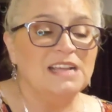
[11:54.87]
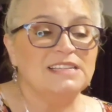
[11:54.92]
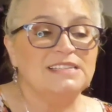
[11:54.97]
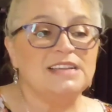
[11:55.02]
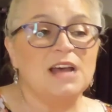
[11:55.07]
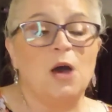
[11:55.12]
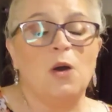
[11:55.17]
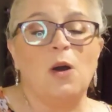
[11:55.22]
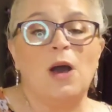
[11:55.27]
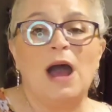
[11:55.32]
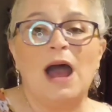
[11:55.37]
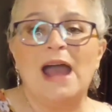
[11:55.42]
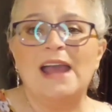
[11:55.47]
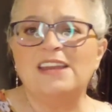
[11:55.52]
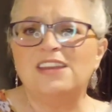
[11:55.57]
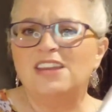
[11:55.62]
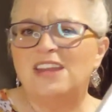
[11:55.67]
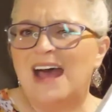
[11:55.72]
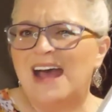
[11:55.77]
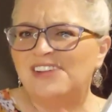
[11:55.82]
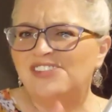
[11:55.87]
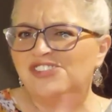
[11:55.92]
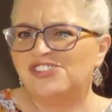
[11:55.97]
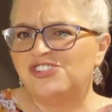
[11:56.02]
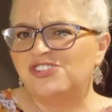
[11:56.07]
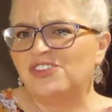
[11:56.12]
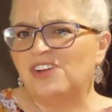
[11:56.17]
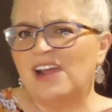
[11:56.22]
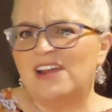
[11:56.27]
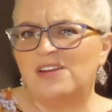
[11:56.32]
So I'm not
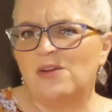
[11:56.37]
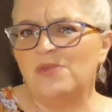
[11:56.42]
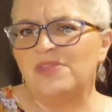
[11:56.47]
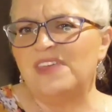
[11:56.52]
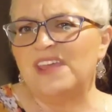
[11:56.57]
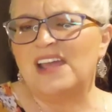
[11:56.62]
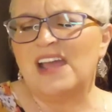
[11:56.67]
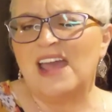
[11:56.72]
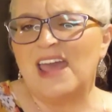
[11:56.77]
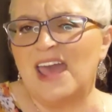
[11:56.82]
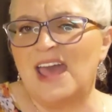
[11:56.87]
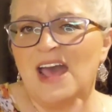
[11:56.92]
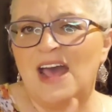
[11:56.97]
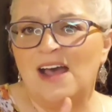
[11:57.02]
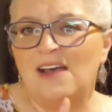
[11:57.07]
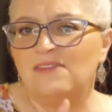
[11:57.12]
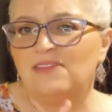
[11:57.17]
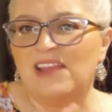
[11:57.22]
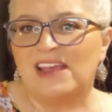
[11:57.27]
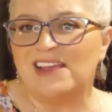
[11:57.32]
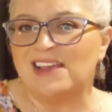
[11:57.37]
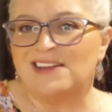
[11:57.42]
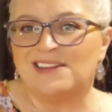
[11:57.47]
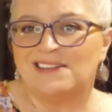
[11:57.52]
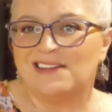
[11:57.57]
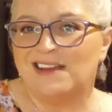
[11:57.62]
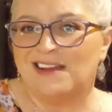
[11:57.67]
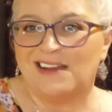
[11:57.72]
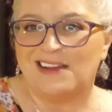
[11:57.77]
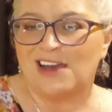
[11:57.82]
sure. I don't think I have like
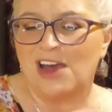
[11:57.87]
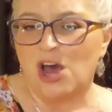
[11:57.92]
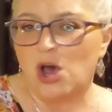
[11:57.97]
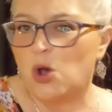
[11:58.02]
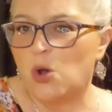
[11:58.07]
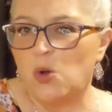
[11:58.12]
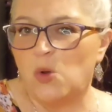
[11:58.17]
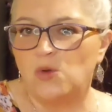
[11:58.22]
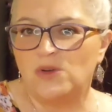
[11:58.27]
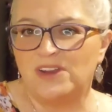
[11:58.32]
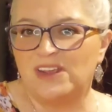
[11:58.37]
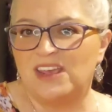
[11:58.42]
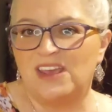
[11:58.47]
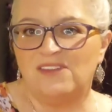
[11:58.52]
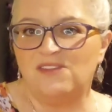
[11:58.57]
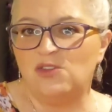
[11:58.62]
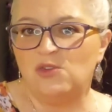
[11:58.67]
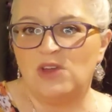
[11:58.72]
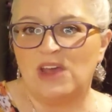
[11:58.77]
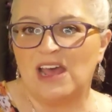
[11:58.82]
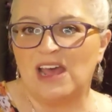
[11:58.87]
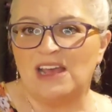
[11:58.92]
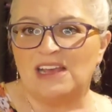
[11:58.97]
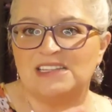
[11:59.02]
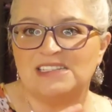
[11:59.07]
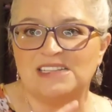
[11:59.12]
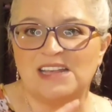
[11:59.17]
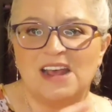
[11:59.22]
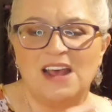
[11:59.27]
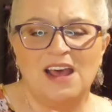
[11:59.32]
a, a code to give you
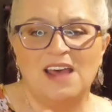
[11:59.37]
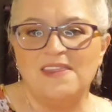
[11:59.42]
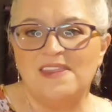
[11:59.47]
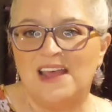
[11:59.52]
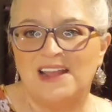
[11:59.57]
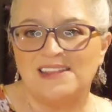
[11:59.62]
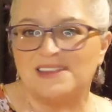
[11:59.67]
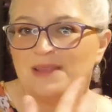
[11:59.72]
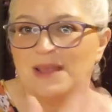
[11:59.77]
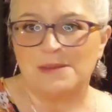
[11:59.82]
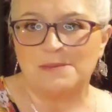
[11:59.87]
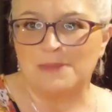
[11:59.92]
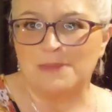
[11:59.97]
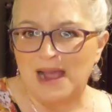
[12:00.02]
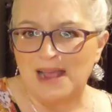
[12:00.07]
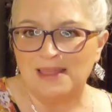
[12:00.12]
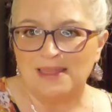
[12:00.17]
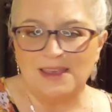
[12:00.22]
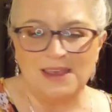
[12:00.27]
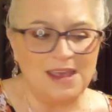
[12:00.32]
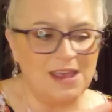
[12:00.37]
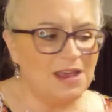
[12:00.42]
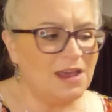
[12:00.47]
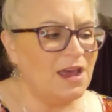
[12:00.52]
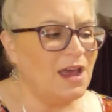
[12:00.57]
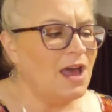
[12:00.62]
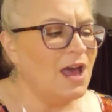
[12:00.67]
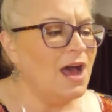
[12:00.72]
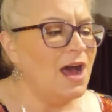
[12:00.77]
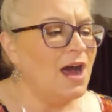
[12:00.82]
guys. That's my
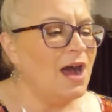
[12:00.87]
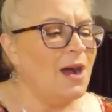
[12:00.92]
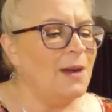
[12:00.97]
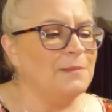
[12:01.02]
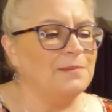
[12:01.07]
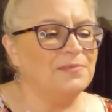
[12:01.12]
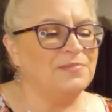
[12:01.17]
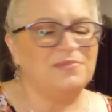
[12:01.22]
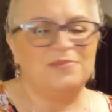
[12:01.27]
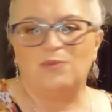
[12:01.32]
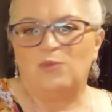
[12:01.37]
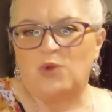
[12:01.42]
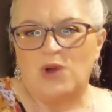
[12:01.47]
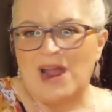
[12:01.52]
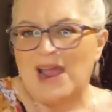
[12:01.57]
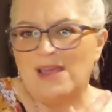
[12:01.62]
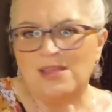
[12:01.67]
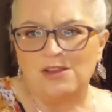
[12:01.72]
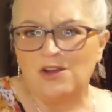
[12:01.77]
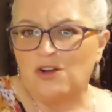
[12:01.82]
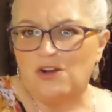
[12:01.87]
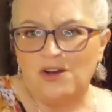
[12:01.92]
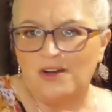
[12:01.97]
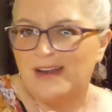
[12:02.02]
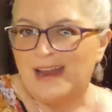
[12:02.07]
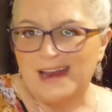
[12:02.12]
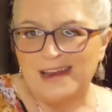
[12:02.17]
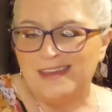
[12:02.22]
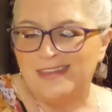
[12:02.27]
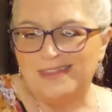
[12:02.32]
link um, where I
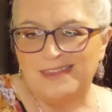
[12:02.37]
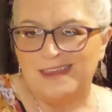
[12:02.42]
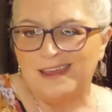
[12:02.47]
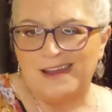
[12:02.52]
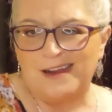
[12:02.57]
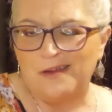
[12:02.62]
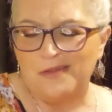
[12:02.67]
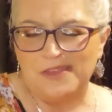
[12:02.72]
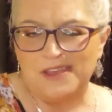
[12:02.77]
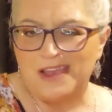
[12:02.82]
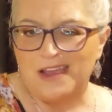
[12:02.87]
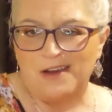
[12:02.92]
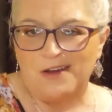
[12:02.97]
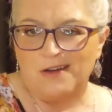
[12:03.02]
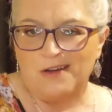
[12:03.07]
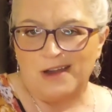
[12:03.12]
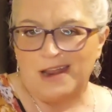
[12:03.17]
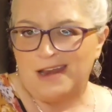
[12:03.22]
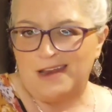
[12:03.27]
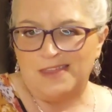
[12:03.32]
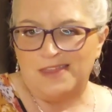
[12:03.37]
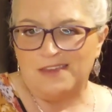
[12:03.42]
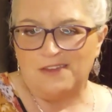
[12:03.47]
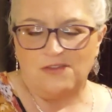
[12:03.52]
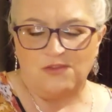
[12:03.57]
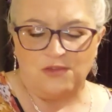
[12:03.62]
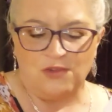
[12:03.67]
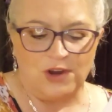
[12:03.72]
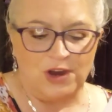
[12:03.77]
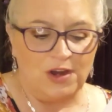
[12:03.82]
earn anything. I don't think I earn
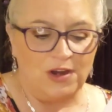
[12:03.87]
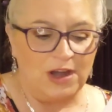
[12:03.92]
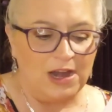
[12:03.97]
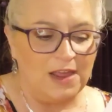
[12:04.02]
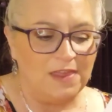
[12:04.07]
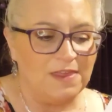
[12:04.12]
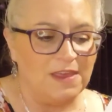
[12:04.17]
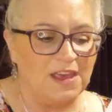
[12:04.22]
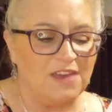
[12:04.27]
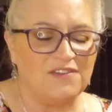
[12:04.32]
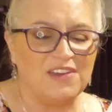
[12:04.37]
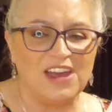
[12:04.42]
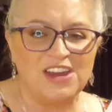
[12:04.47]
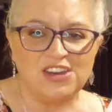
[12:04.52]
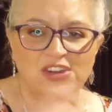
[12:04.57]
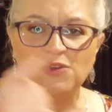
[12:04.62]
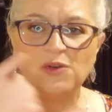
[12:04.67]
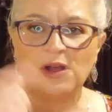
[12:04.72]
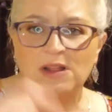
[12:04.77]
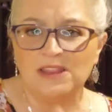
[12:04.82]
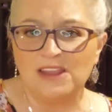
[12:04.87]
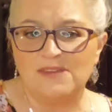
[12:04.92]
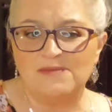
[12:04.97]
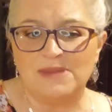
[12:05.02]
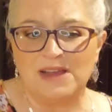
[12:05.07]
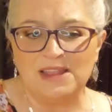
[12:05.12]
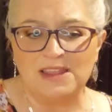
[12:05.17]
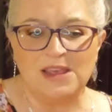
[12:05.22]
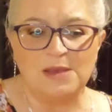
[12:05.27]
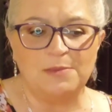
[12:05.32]
anything free or anything. If I do, I'll
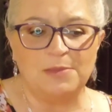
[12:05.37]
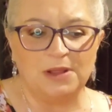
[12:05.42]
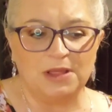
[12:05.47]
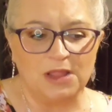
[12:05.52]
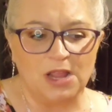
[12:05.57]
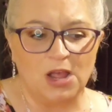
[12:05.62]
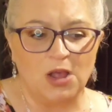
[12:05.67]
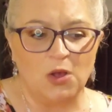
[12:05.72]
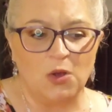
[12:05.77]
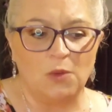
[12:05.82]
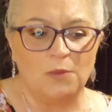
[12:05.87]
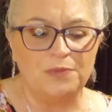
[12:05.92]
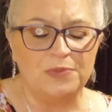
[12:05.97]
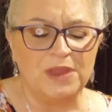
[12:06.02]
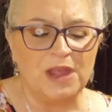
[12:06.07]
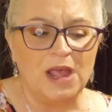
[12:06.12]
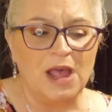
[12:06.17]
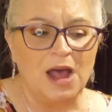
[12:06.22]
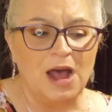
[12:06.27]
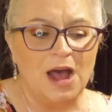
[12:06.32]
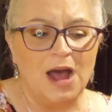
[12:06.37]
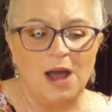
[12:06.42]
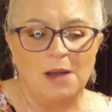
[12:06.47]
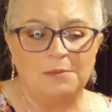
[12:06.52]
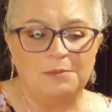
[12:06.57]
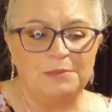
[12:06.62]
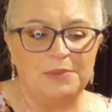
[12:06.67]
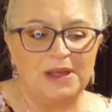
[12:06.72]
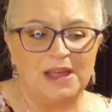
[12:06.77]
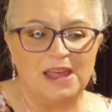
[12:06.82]
leave my link below.
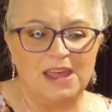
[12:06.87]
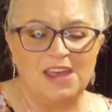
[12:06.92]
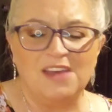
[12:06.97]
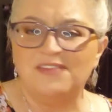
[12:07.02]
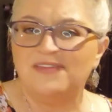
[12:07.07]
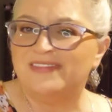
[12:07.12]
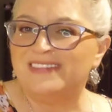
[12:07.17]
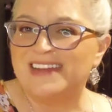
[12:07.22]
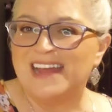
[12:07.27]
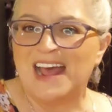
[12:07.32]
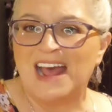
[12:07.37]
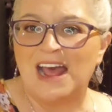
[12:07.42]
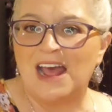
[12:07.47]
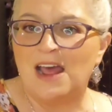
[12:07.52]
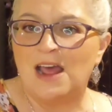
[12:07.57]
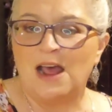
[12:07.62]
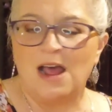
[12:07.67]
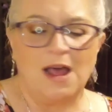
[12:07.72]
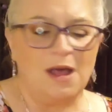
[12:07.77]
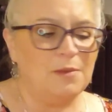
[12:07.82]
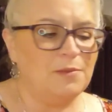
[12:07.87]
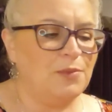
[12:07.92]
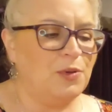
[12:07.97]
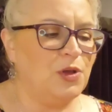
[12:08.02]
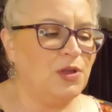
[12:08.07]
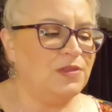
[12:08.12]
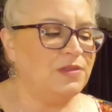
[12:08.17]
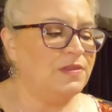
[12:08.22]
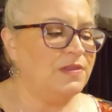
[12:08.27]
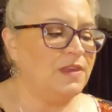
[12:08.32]
Um, but if not, I'll
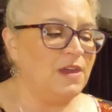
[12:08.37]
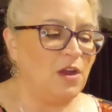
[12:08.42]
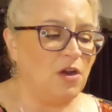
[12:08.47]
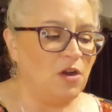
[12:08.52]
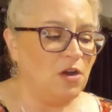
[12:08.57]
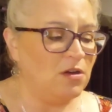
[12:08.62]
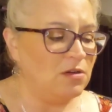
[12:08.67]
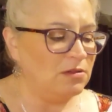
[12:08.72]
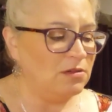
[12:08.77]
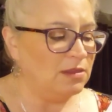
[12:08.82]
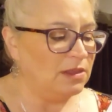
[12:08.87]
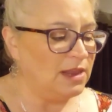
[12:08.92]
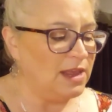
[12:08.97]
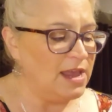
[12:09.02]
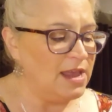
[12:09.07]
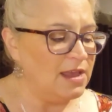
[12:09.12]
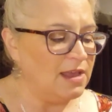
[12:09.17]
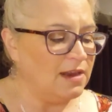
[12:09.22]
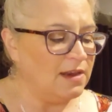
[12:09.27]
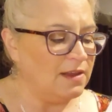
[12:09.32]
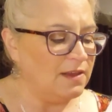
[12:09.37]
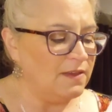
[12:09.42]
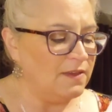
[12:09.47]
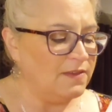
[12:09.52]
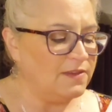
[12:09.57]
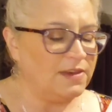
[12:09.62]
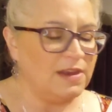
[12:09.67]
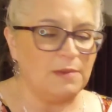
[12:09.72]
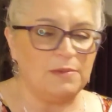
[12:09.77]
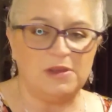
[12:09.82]
put their link. It
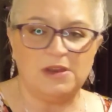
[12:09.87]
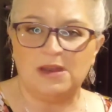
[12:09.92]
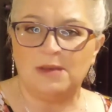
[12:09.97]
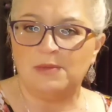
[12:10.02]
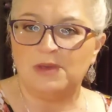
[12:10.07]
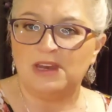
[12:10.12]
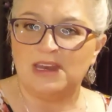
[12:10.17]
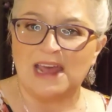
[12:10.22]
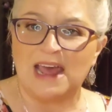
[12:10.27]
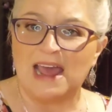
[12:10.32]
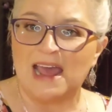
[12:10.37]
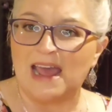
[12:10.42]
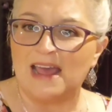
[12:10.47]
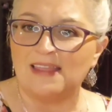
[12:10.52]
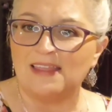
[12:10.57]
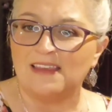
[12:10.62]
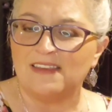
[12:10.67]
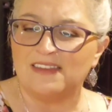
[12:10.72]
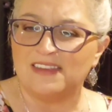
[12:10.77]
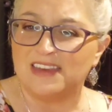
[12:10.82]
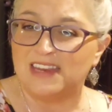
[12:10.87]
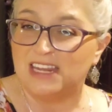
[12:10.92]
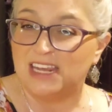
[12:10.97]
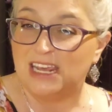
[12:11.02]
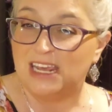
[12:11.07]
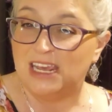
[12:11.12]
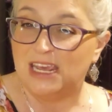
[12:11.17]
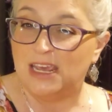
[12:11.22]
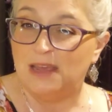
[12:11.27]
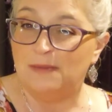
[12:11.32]
is www.atlast.
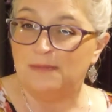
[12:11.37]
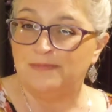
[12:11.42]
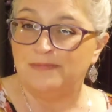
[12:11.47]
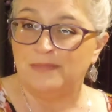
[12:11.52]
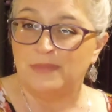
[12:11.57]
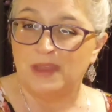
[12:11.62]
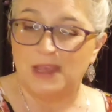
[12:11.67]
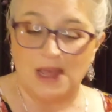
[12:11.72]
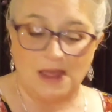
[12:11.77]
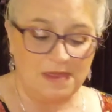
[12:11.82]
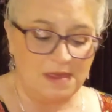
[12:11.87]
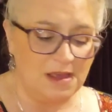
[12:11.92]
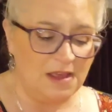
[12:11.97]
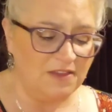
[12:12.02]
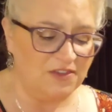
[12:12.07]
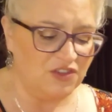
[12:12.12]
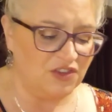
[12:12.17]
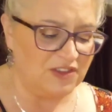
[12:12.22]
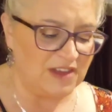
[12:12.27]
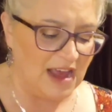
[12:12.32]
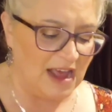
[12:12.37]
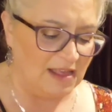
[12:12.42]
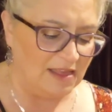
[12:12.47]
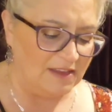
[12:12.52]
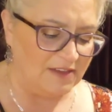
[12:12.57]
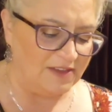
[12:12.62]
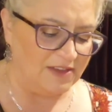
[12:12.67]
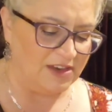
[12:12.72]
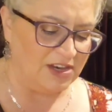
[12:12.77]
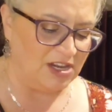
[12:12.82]
I think it's just
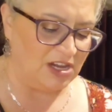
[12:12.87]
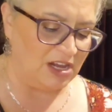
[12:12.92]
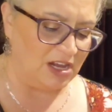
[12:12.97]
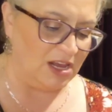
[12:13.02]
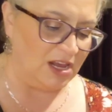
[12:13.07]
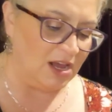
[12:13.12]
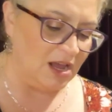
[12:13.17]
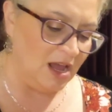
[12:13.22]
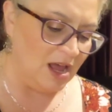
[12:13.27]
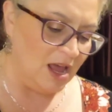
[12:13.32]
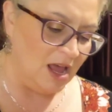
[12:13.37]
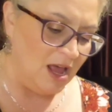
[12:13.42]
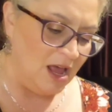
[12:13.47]
Atlas T.